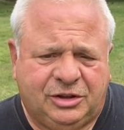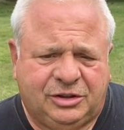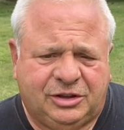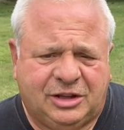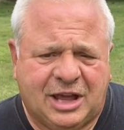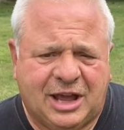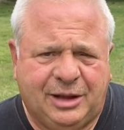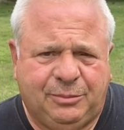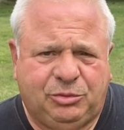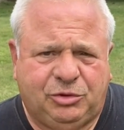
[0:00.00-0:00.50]

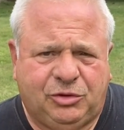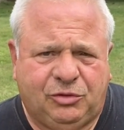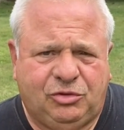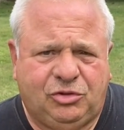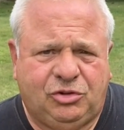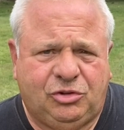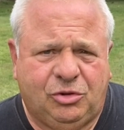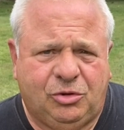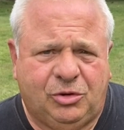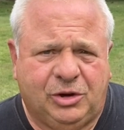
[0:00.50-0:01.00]
types of
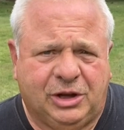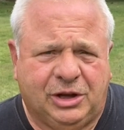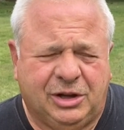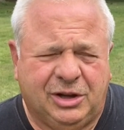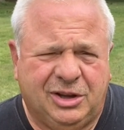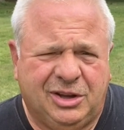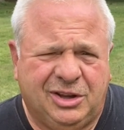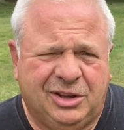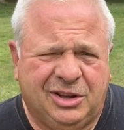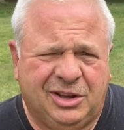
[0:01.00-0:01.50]

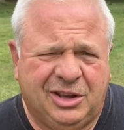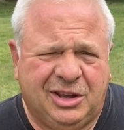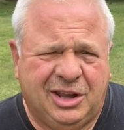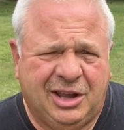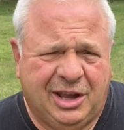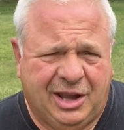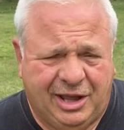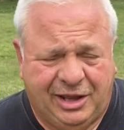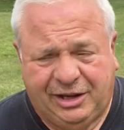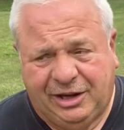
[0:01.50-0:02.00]
shooting,
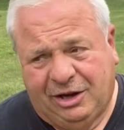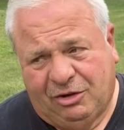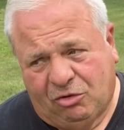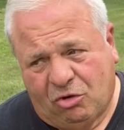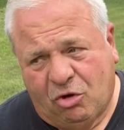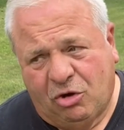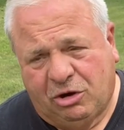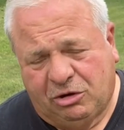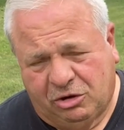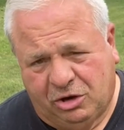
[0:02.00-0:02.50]
and there
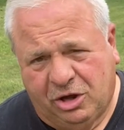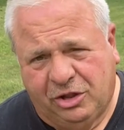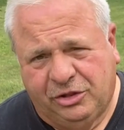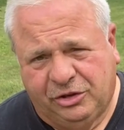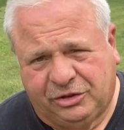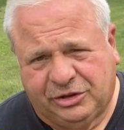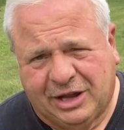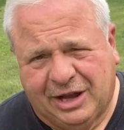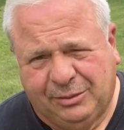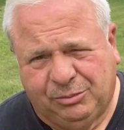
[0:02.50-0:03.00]
are
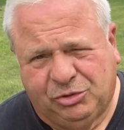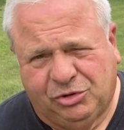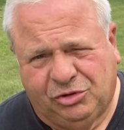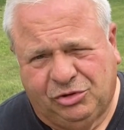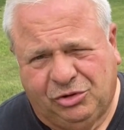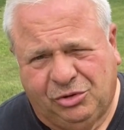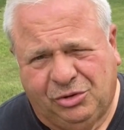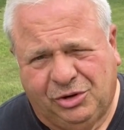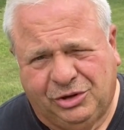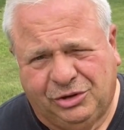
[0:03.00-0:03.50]
other types of
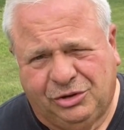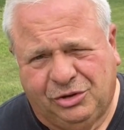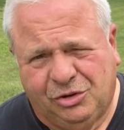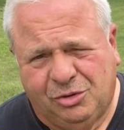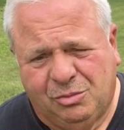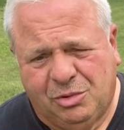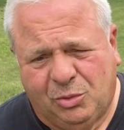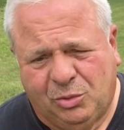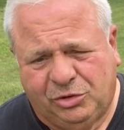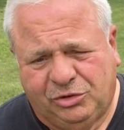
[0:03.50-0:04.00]
shooting too,
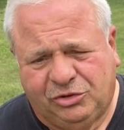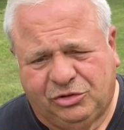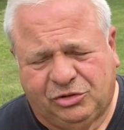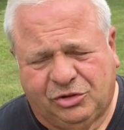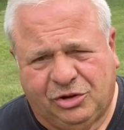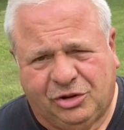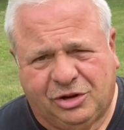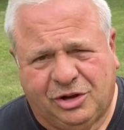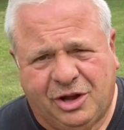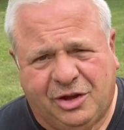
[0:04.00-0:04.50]
but we're just
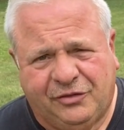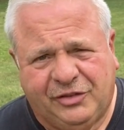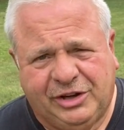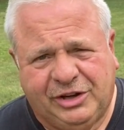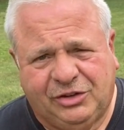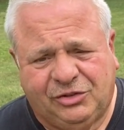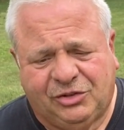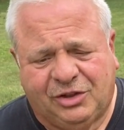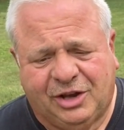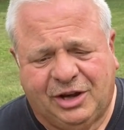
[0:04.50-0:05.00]
going to cover
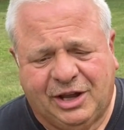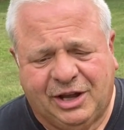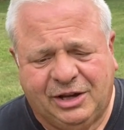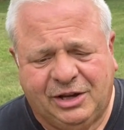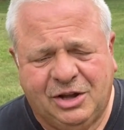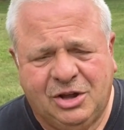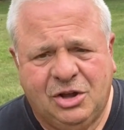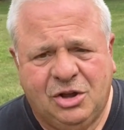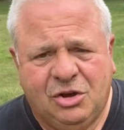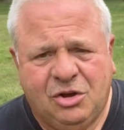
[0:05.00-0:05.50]
these today.
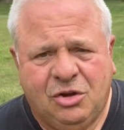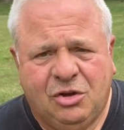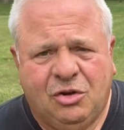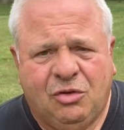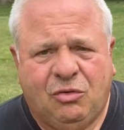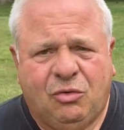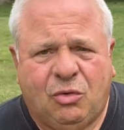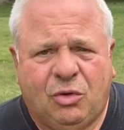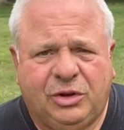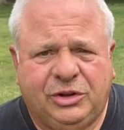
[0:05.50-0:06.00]

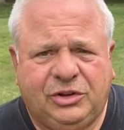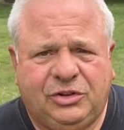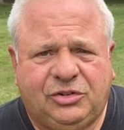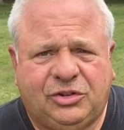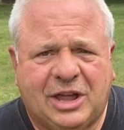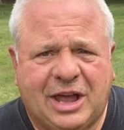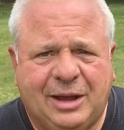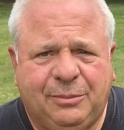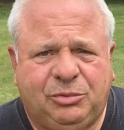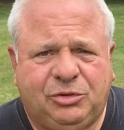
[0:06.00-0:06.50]
For all these
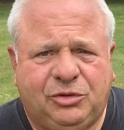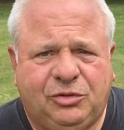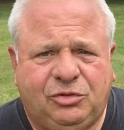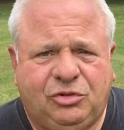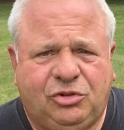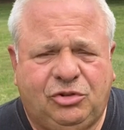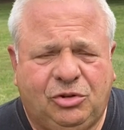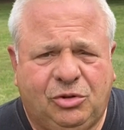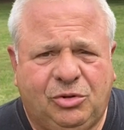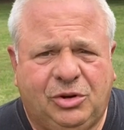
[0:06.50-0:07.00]
types of
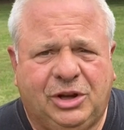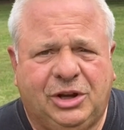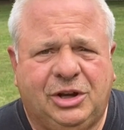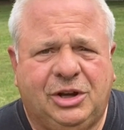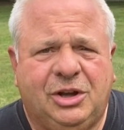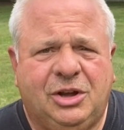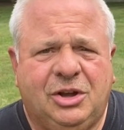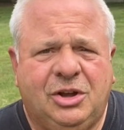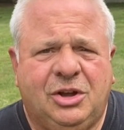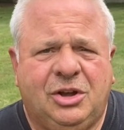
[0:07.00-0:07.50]

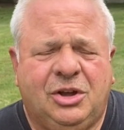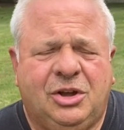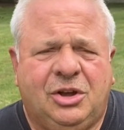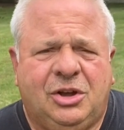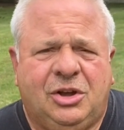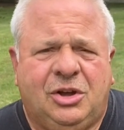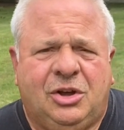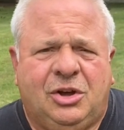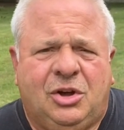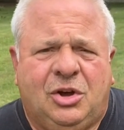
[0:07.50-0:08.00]
shooting,
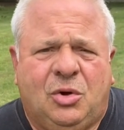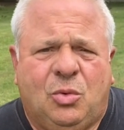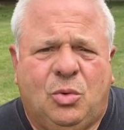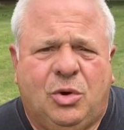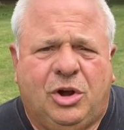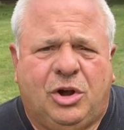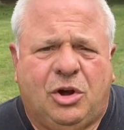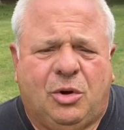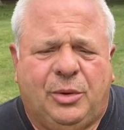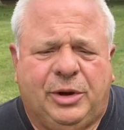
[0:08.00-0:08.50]

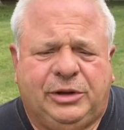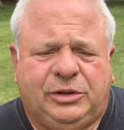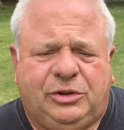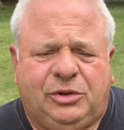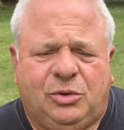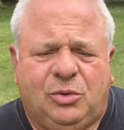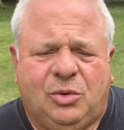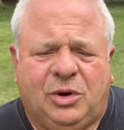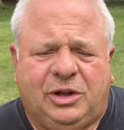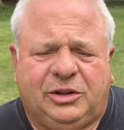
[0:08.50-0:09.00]
we're going
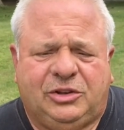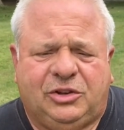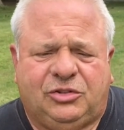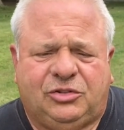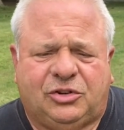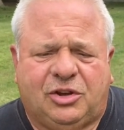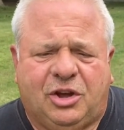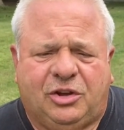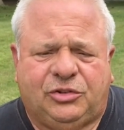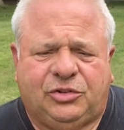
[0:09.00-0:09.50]
to
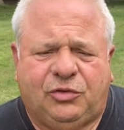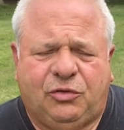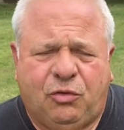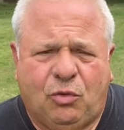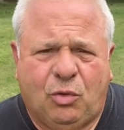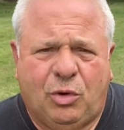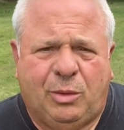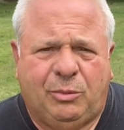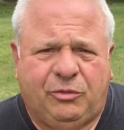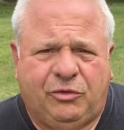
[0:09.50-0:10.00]
discuss
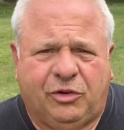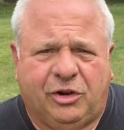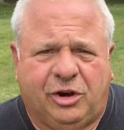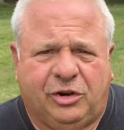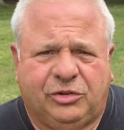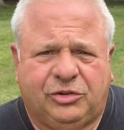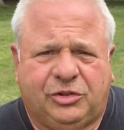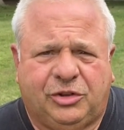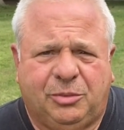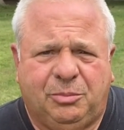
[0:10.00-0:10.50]
form
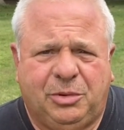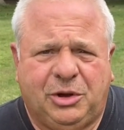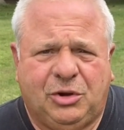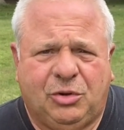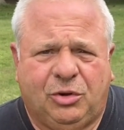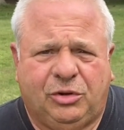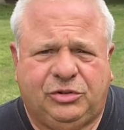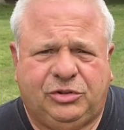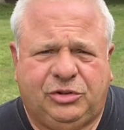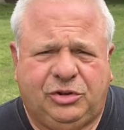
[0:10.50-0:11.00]
first,
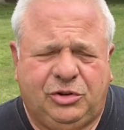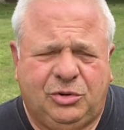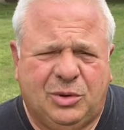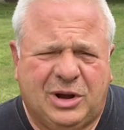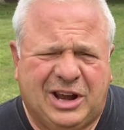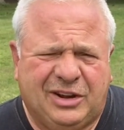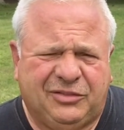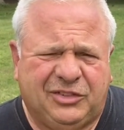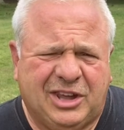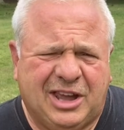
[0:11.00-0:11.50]
because you
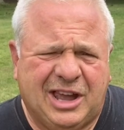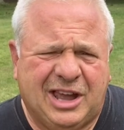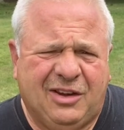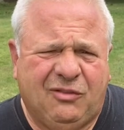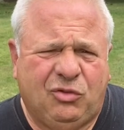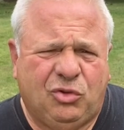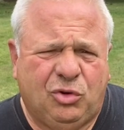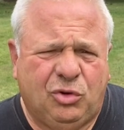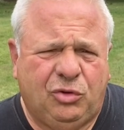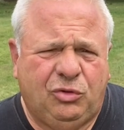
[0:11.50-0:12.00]
have to
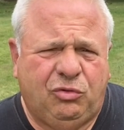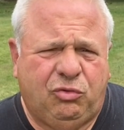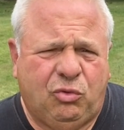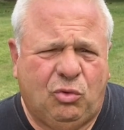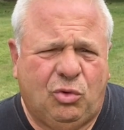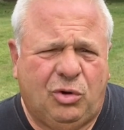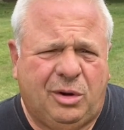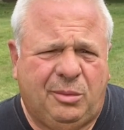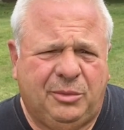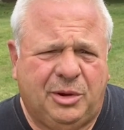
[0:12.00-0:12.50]
have good
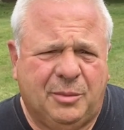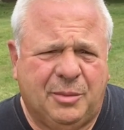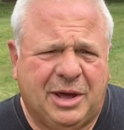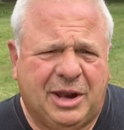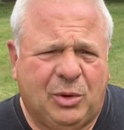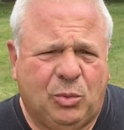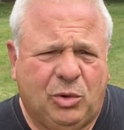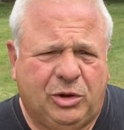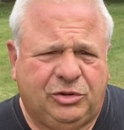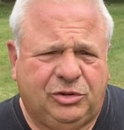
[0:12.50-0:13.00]
form no
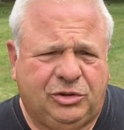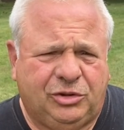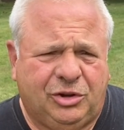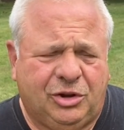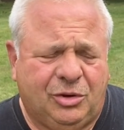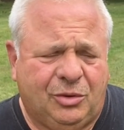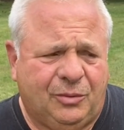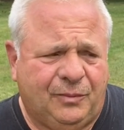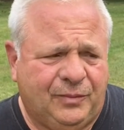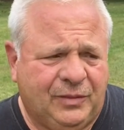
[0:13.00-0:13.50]
matter what you do.